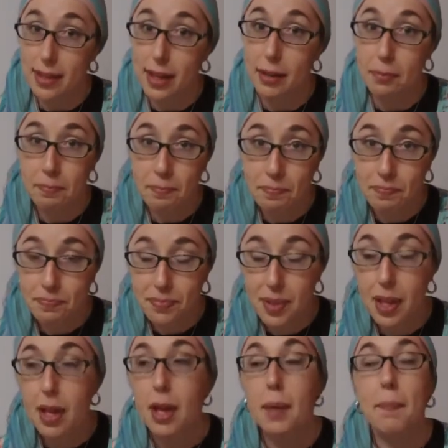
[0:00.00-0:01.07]
them
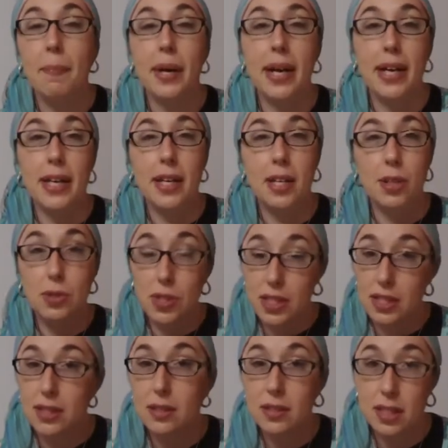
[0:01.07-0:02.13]
by using a
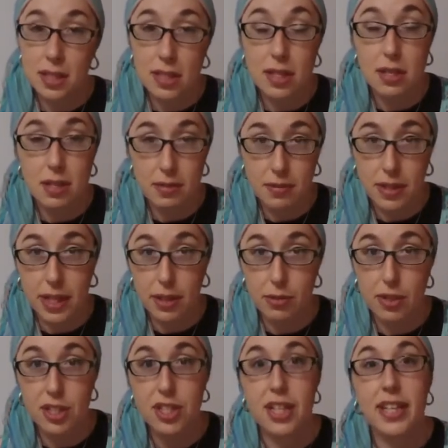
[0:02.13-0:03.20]
little declarative
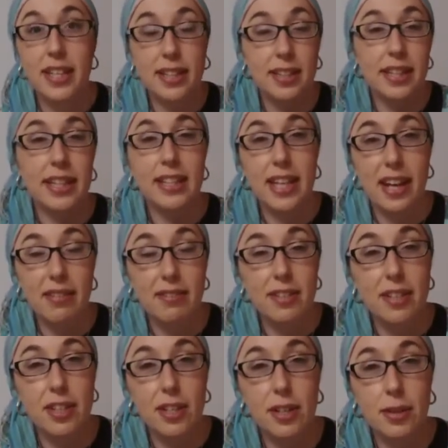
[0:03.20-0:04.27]
language, and I could link that
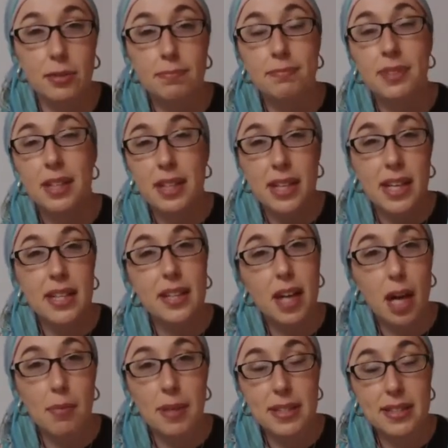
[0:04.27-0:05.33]
video in the
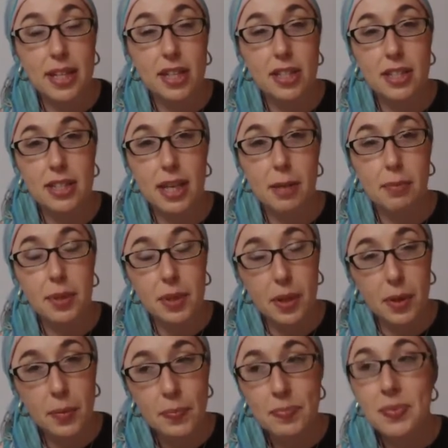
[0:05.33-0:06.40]
comment section down
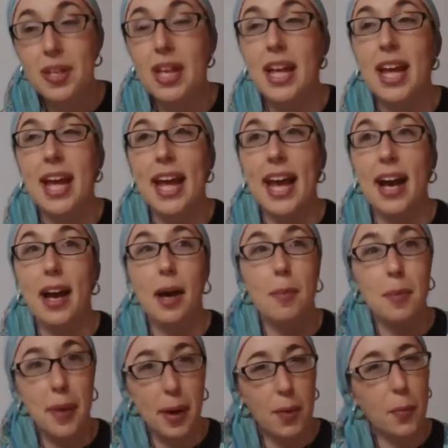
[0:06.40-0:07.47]
below
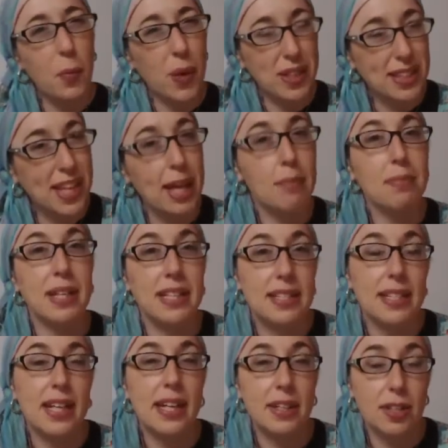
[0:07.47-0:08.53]
about what that means
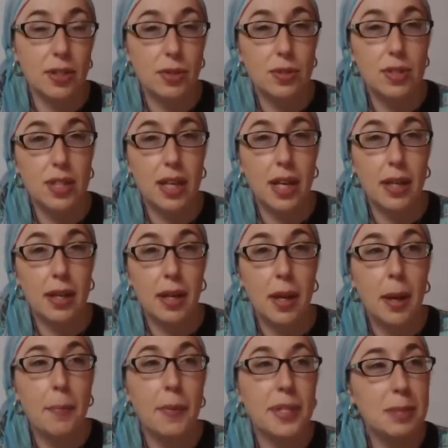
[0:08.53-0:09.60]
and how to use that.
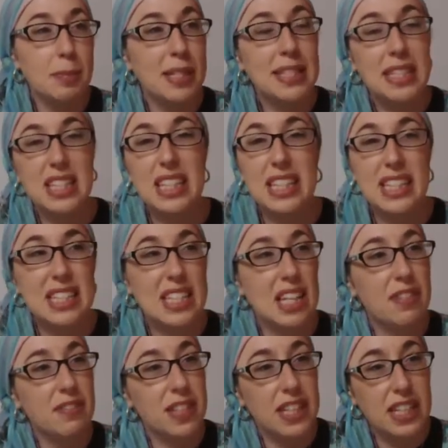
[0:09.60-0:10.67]
But it's basically, instead
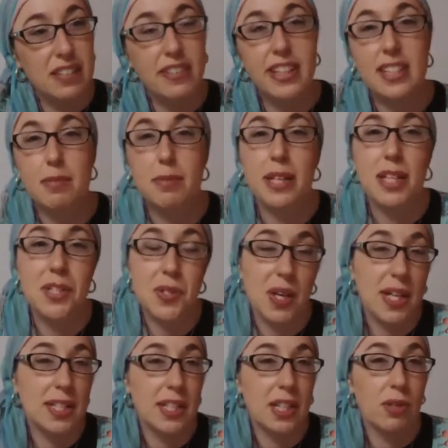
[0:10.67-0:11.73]
of like giving demands or
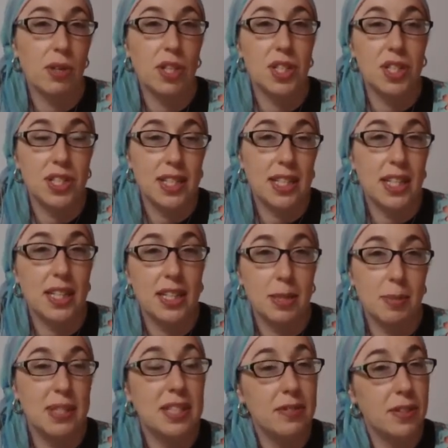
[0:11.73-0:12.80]
asking questions to get a
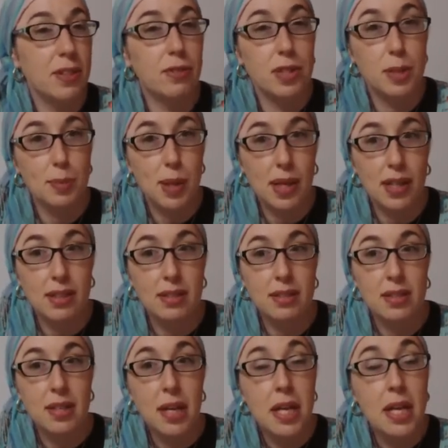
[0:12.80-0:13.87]
specific response,
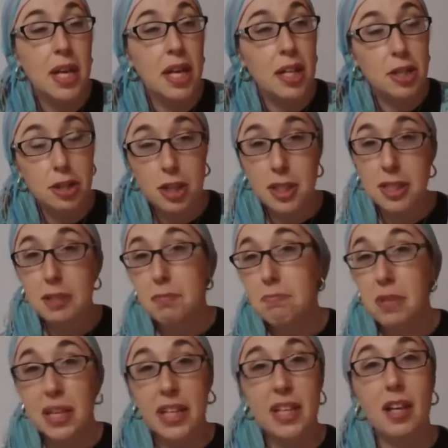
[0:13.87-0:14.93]
it's just
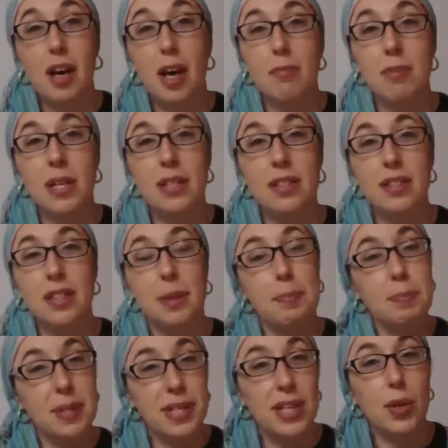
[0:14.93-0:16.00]
making comments and
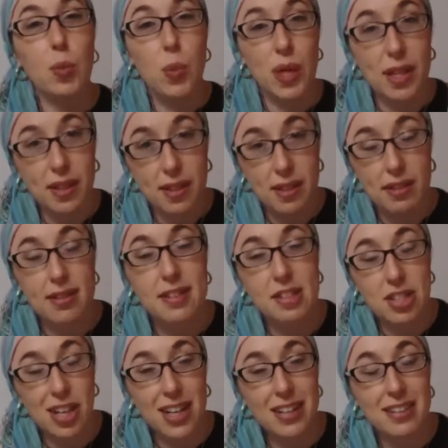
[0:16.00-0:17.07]
being with the
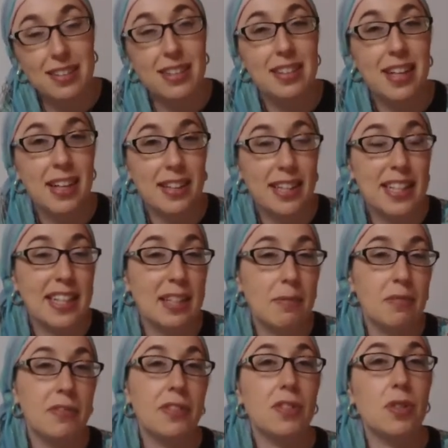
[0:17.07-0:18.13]
child, letting them
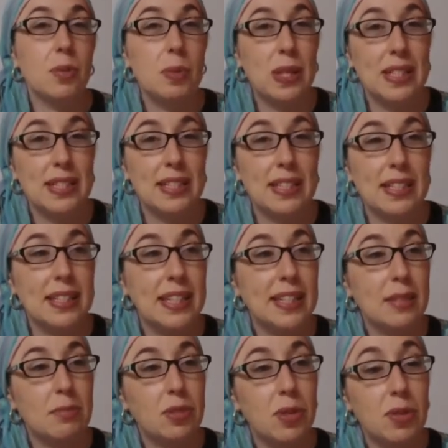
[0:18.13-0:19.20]
feel your presence and let
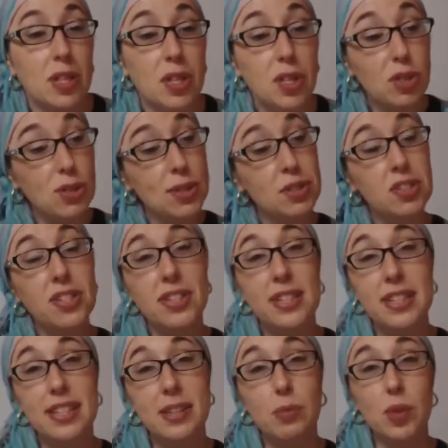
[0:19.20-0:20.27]
them know that you're interested
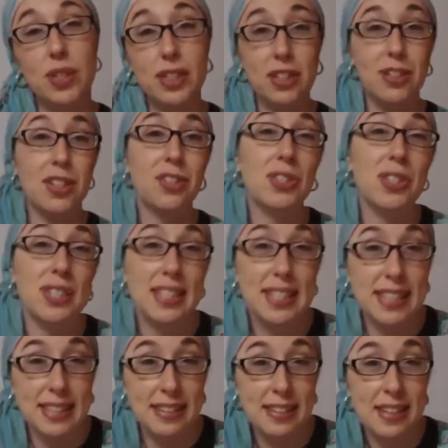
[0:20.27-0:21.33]
in what they're interested
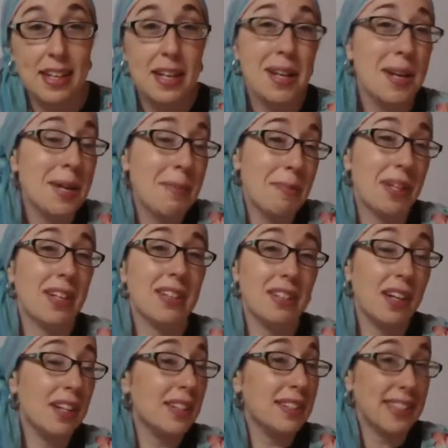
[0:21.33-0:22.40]
in. Because
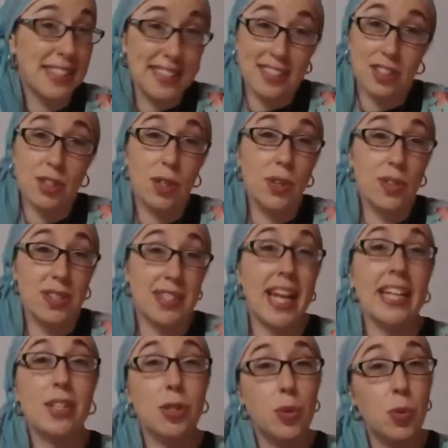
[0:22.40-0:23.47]
honestly, as adults,
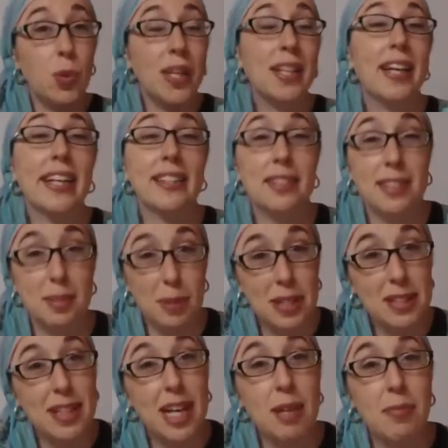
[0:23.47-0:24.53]
that's who we like to spend
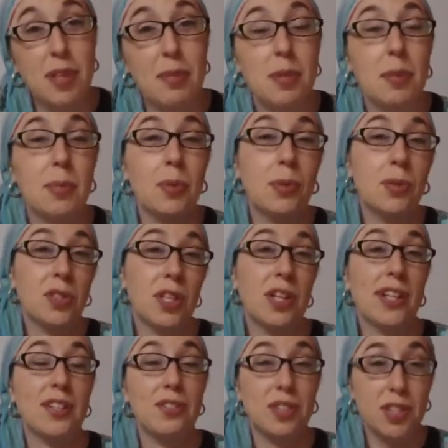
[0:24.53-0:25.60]
time with, people who share
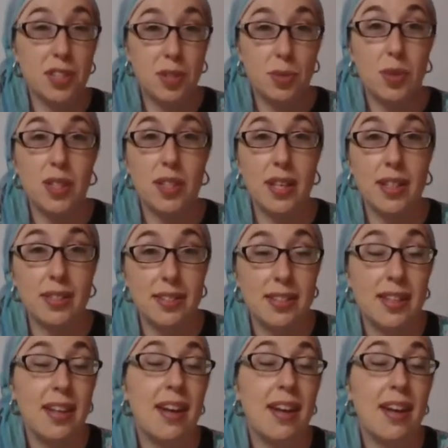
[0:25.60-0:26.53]
interests with us,